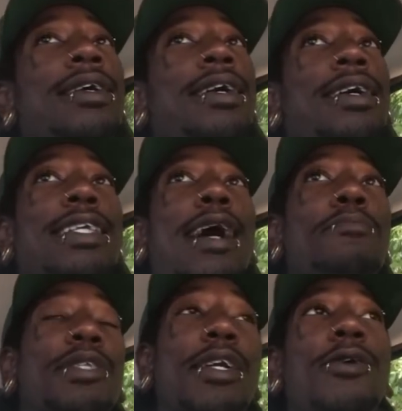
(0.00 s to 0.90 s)
Because I'm
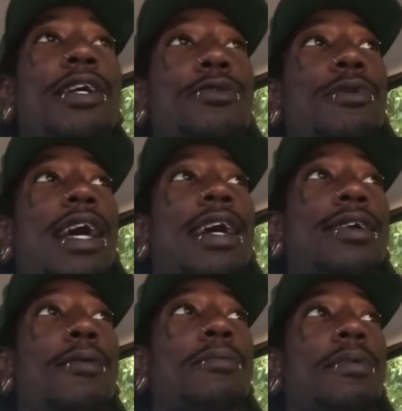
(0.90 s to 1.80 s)
serious when I
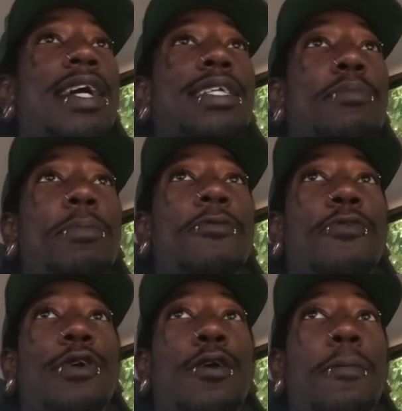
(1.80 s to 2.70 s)
come asking people
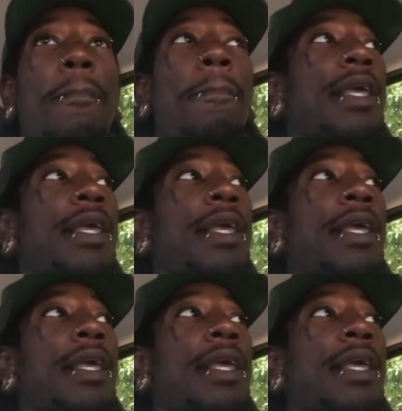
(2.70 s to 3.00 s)
for help.